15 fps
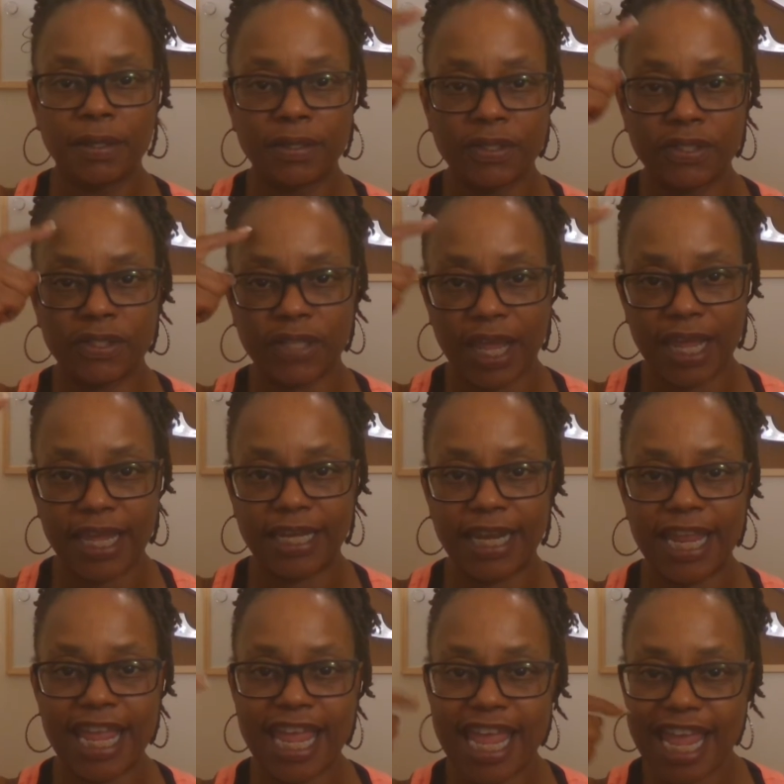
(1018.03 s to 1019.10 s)
Say it
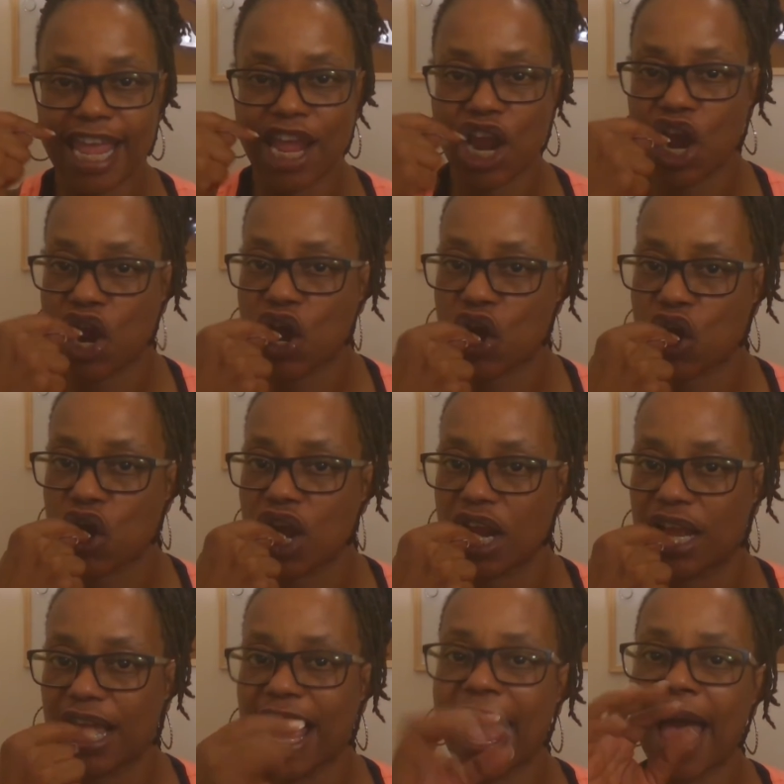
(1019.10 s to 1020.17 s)
here.
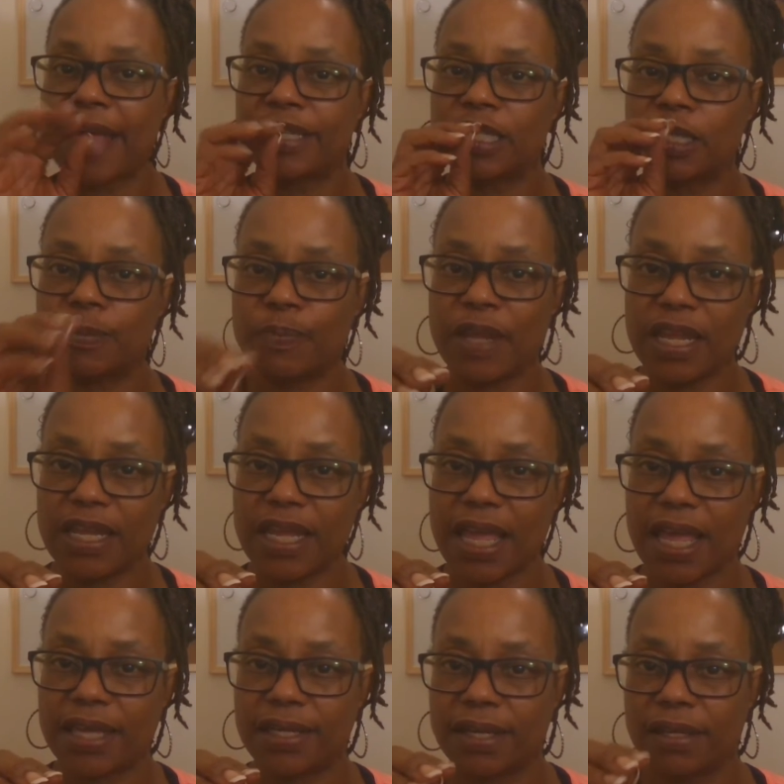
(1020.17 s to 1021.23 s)
Speak
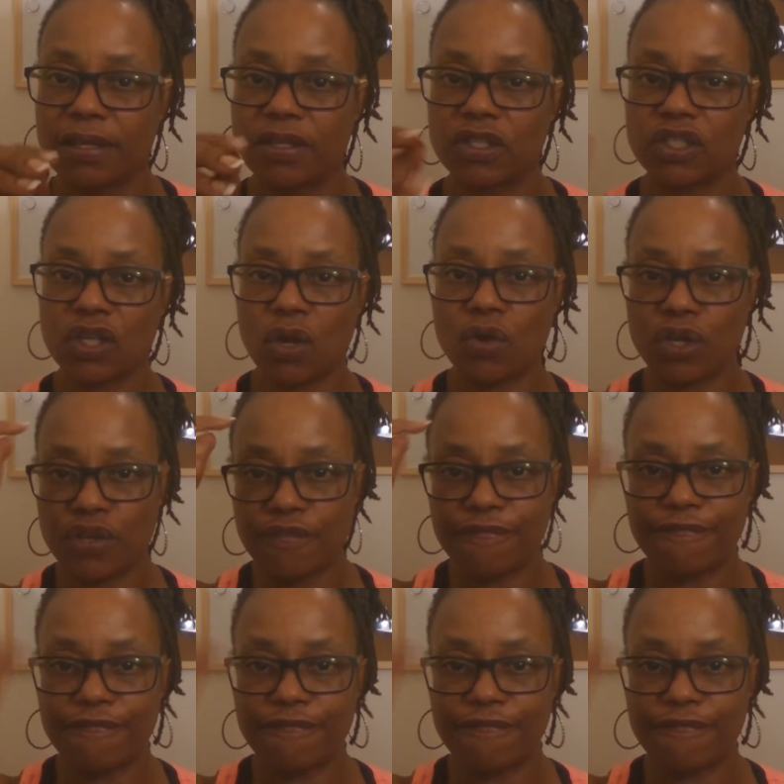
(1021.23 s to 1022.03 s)
it so you